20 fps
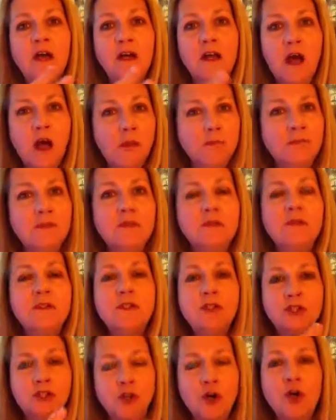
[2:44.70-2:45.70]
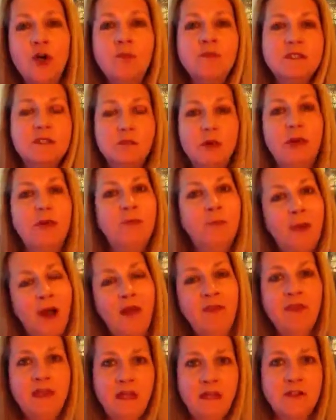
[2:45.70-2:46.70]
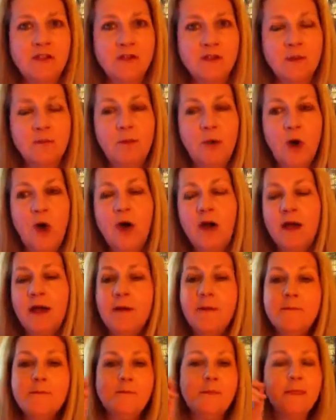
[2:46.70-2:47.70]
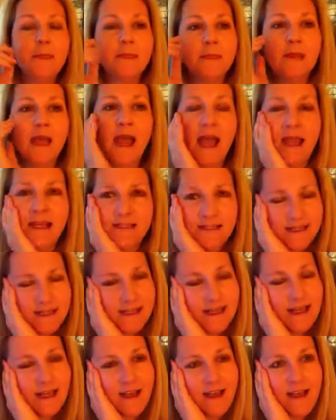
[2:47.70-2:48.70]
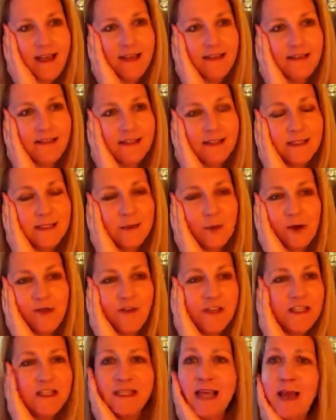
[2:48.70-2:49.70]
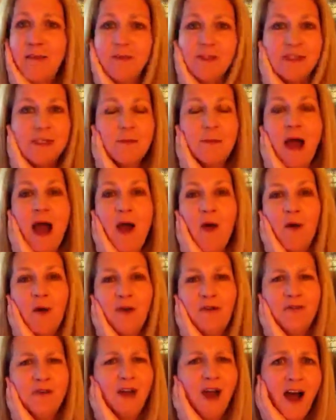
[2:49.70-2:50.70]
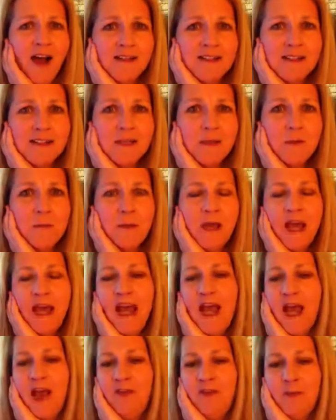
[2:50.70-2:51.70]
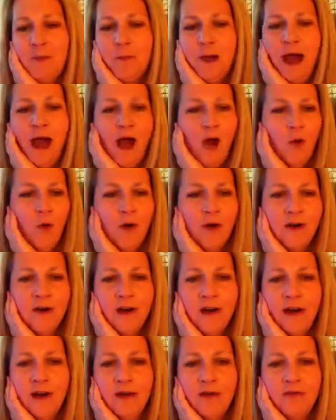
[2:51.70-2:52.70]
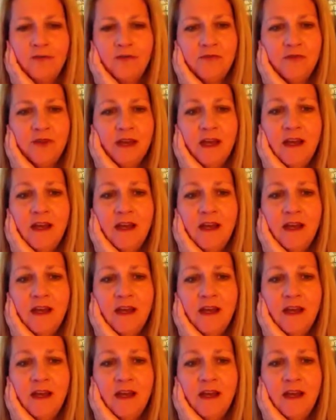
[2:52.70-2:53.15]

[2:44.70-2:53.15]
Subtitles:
come to terms with by the end of the book. And it sort of examines the power of gossip and the power of